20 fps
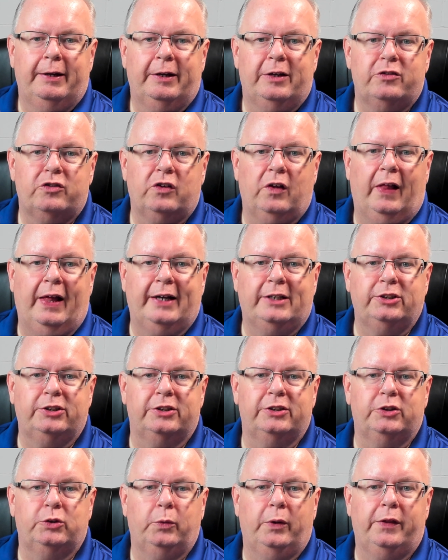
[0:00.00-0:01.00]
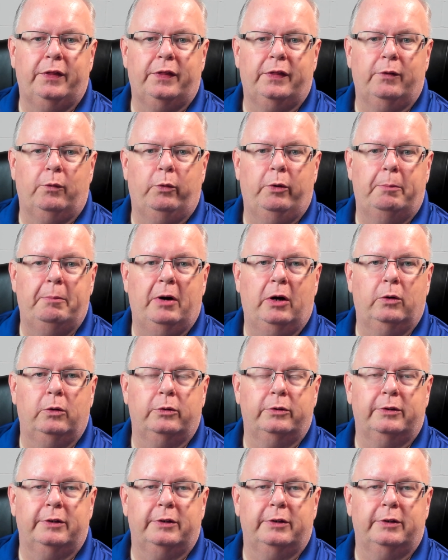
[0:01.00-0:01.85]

selections with the remote